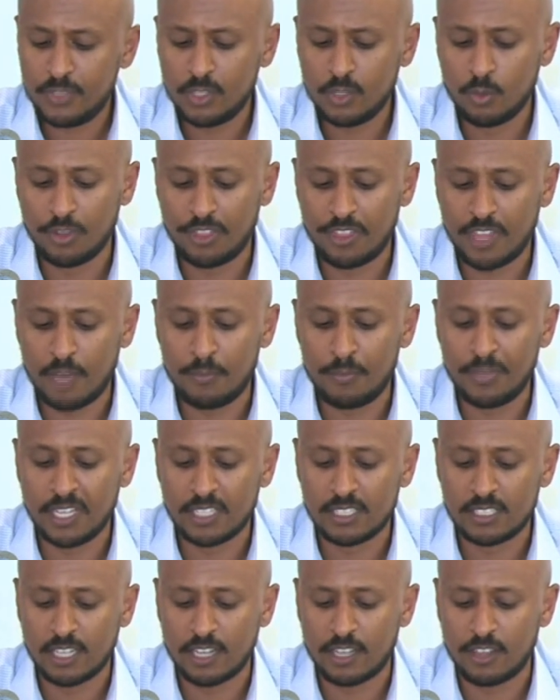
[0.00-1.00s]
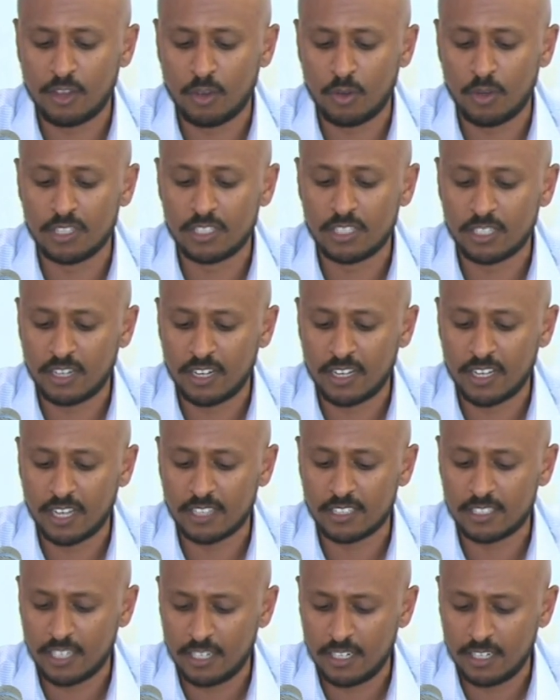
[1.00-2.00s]
With that being said, though, in
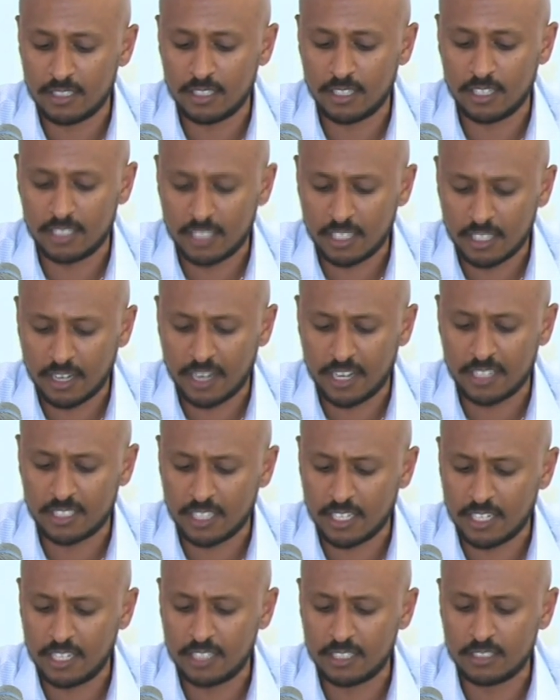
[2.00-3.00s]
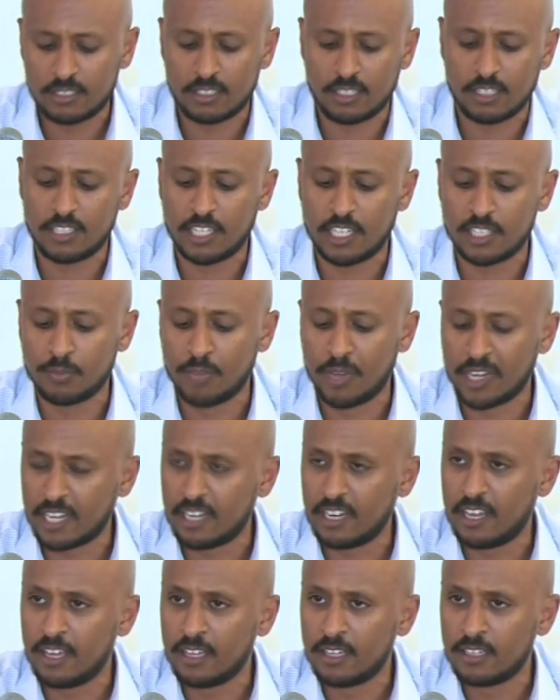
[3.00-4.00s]
Tigrayan cities such as
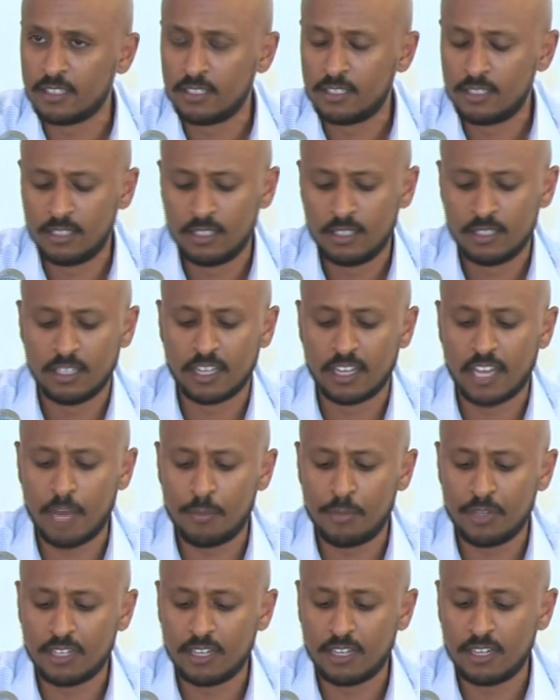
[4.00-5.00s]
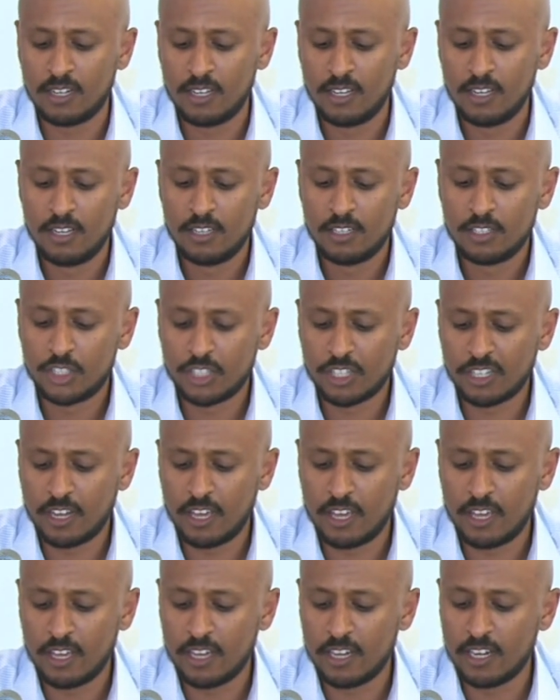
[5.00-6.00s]
Mekelle, the capital,
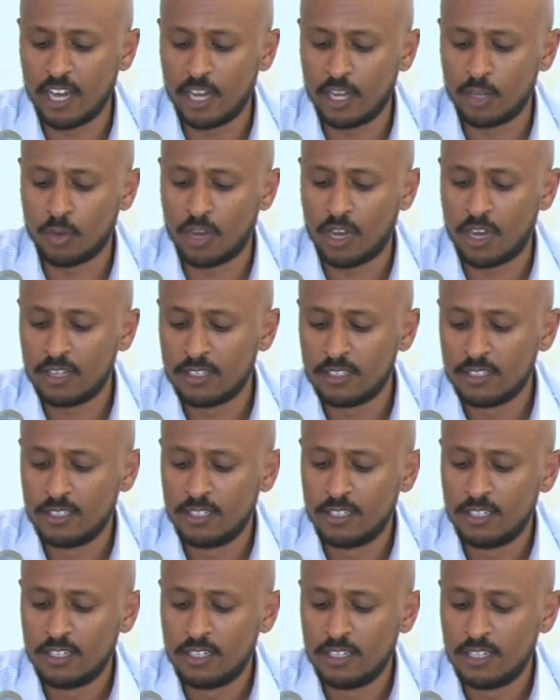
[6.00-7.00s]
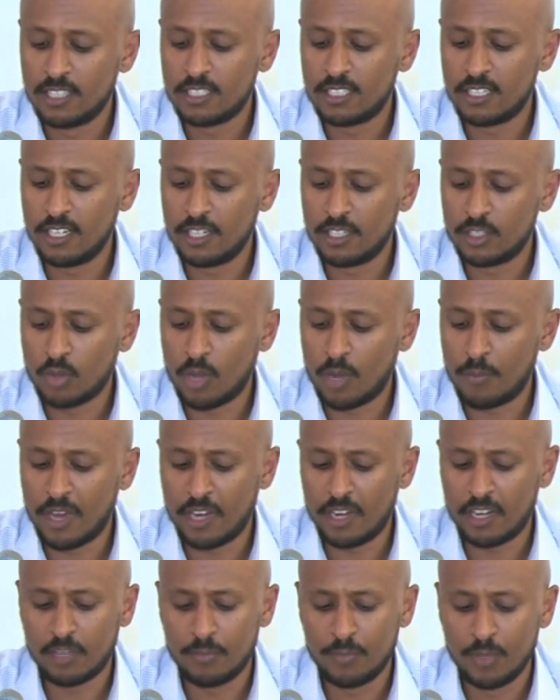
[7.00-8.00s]
Shire, and Adwa, listening to
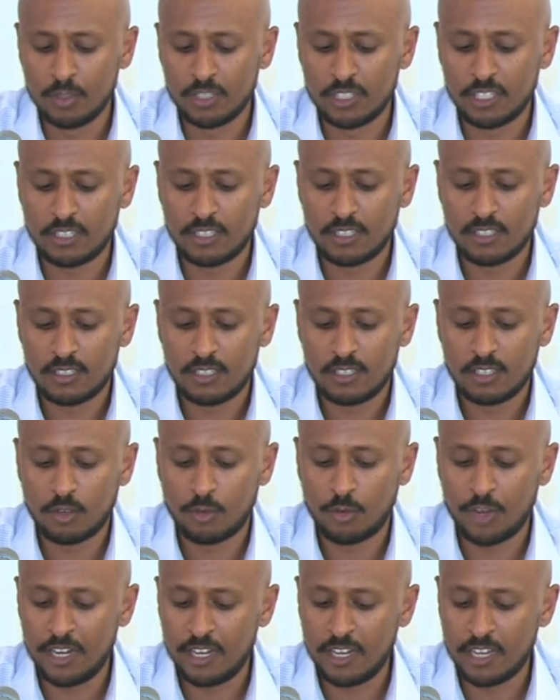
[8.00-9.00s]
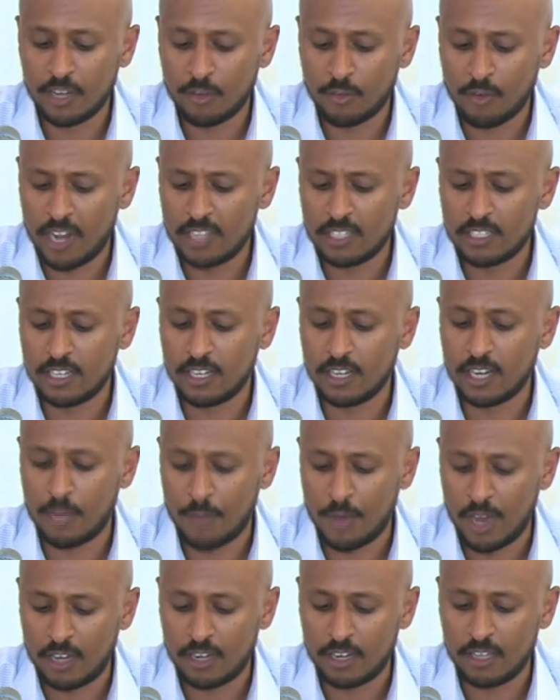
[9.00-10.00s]
Amharic music, reading and writing in
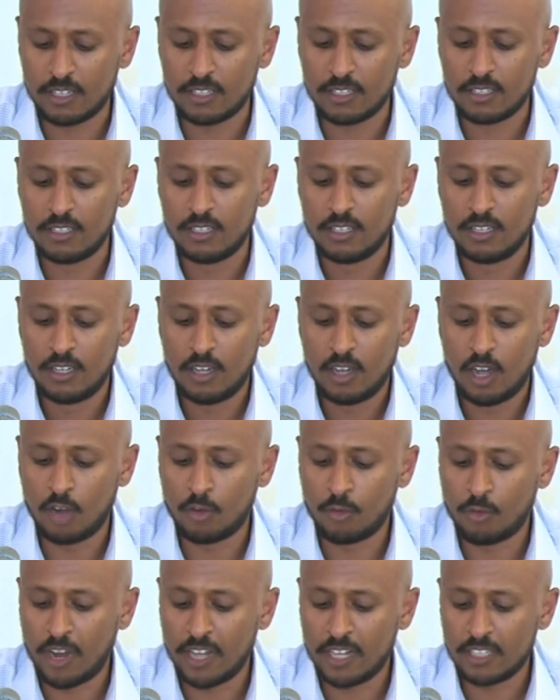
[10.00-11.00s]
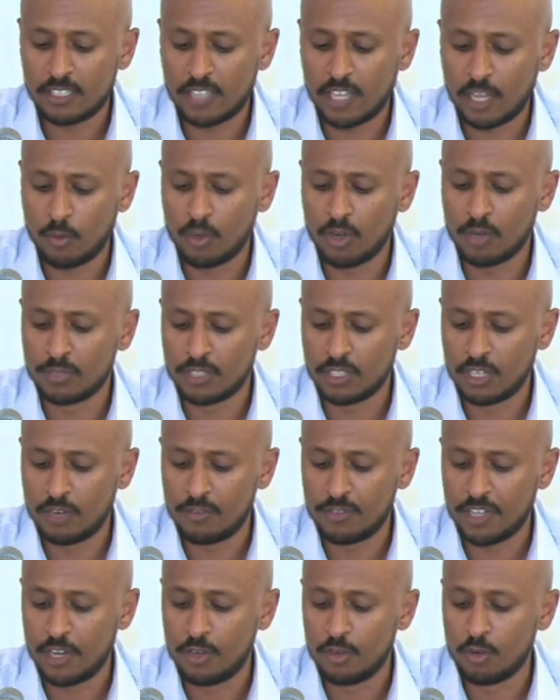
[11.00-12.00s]
Amharic are rights that were
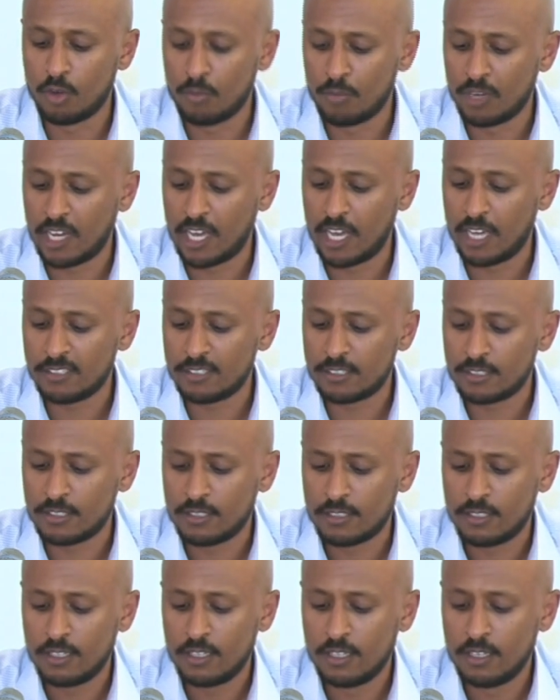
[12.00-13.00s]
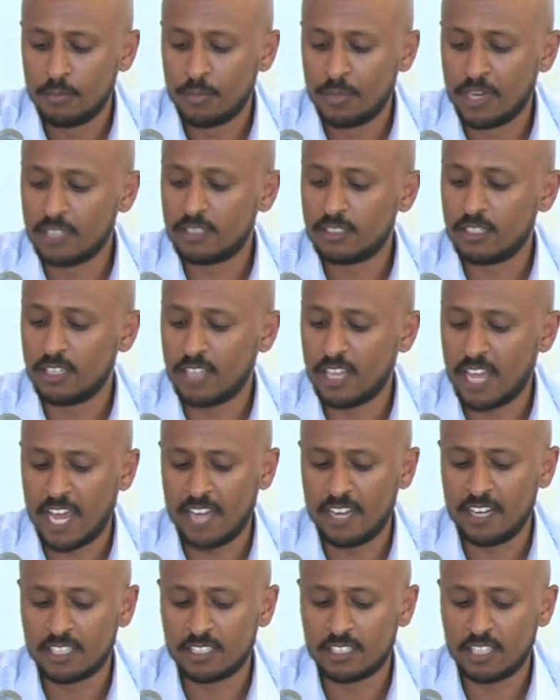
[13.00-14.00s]
observed and normalized, but in the
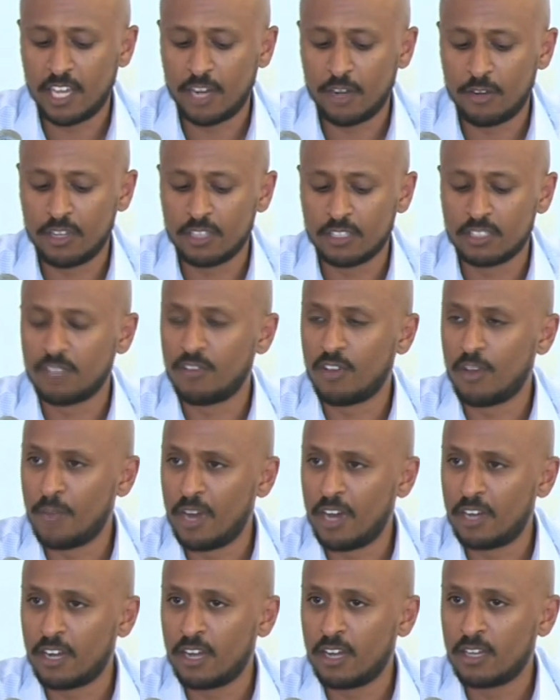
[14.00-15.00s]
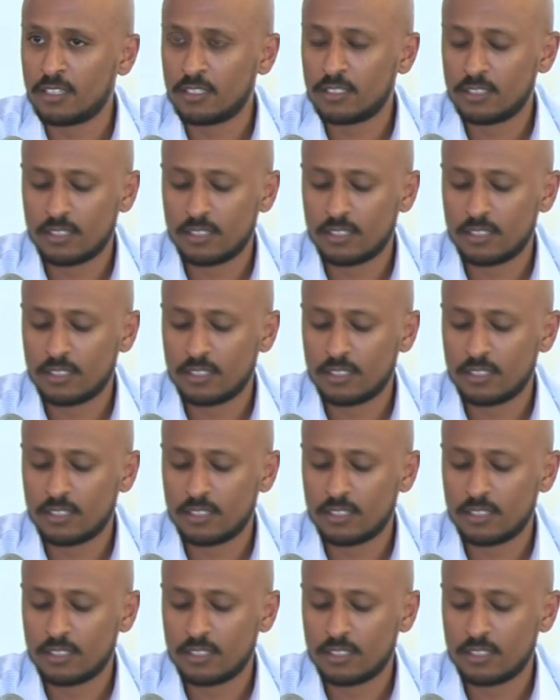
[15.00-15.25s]
annexed areas of Amhara,